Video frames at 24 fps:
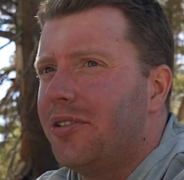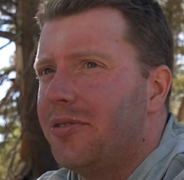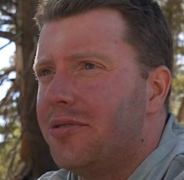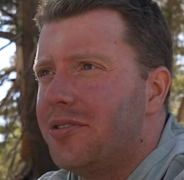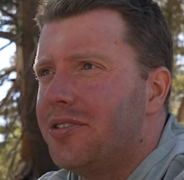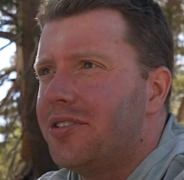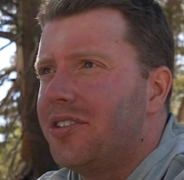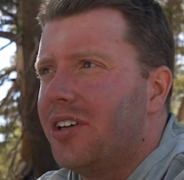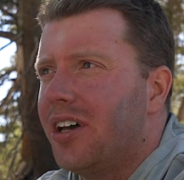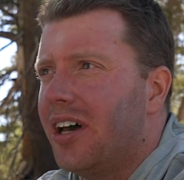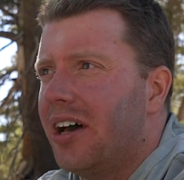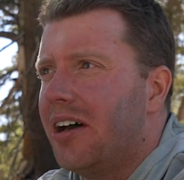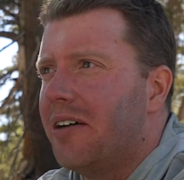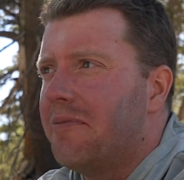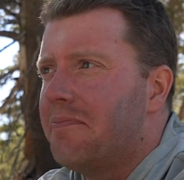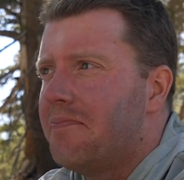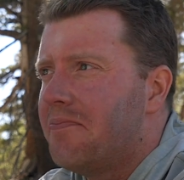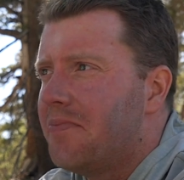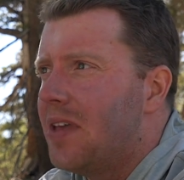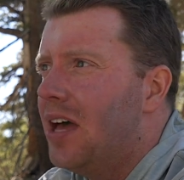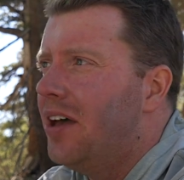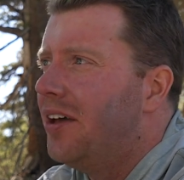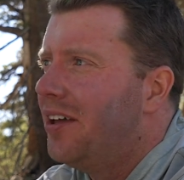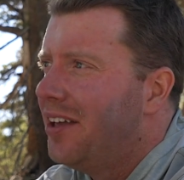It
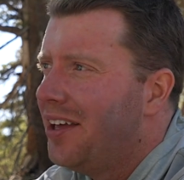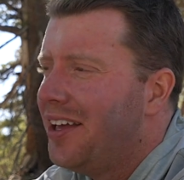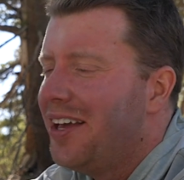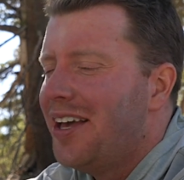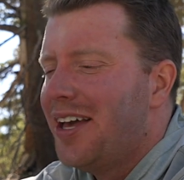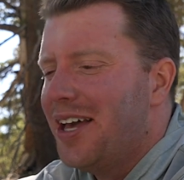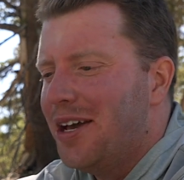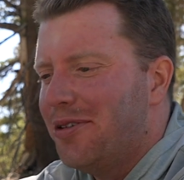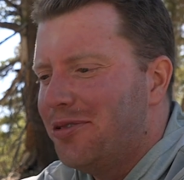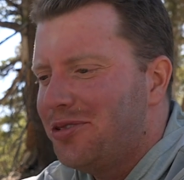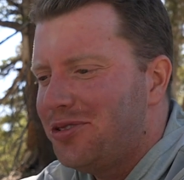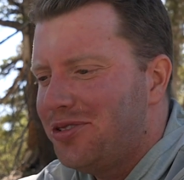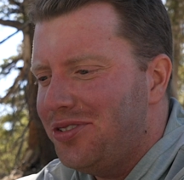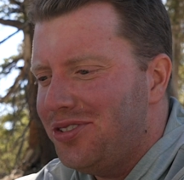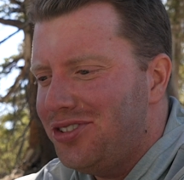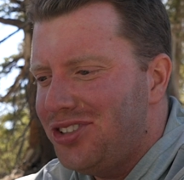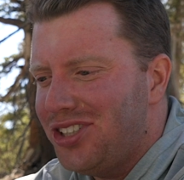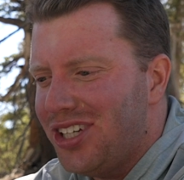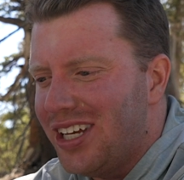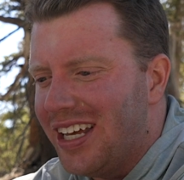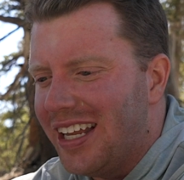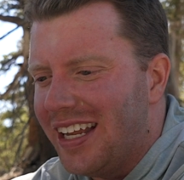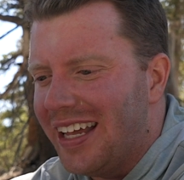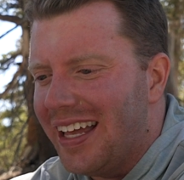was
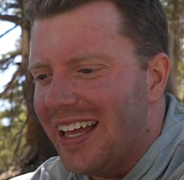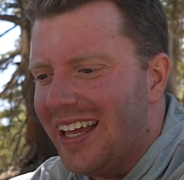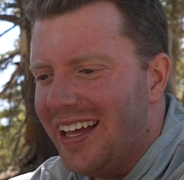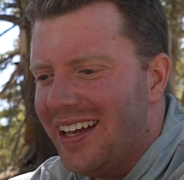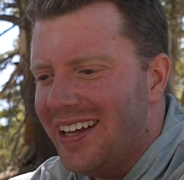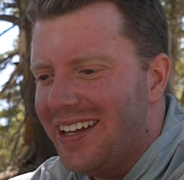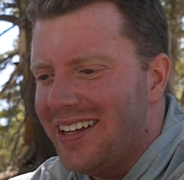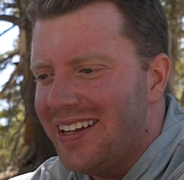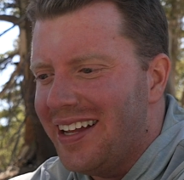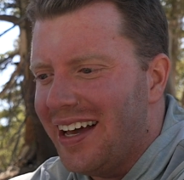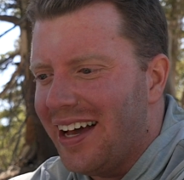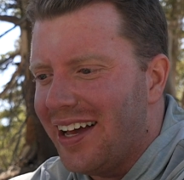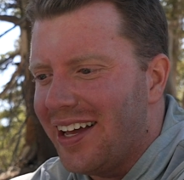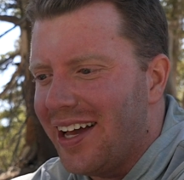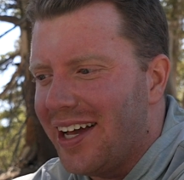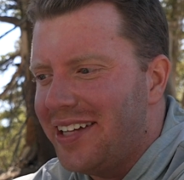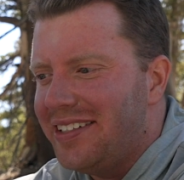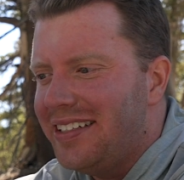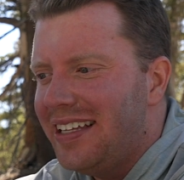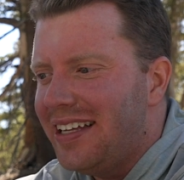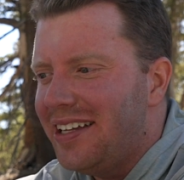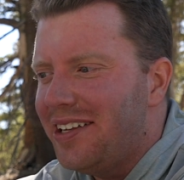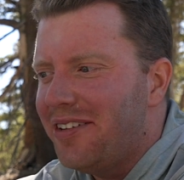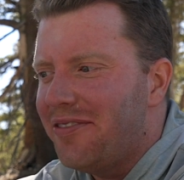legit, and I
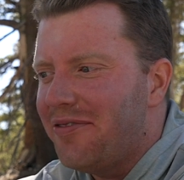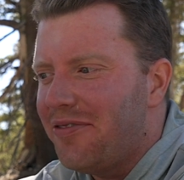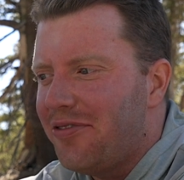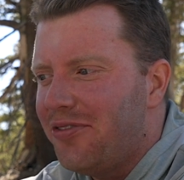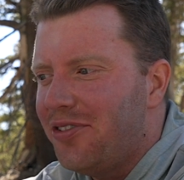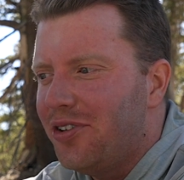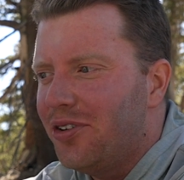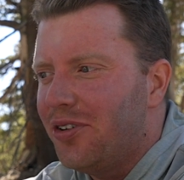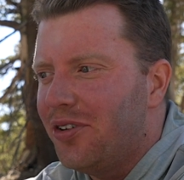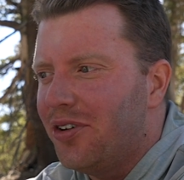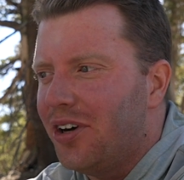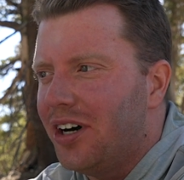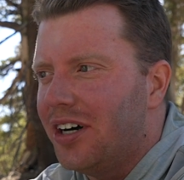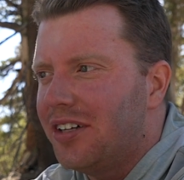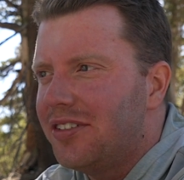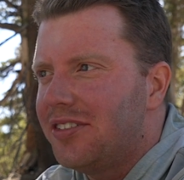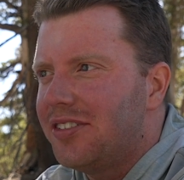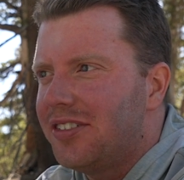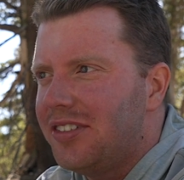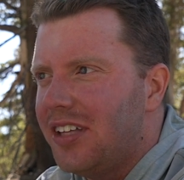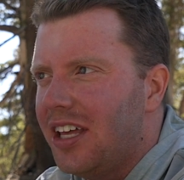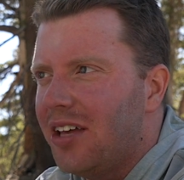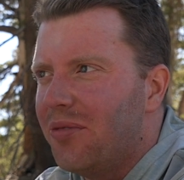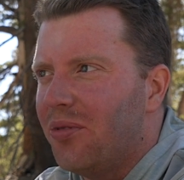didn't feel
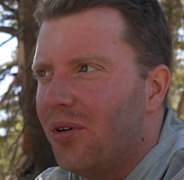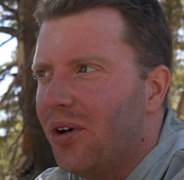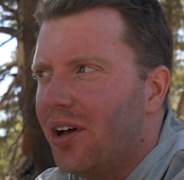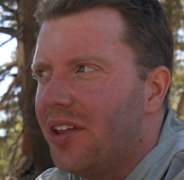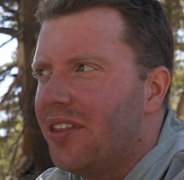unstable.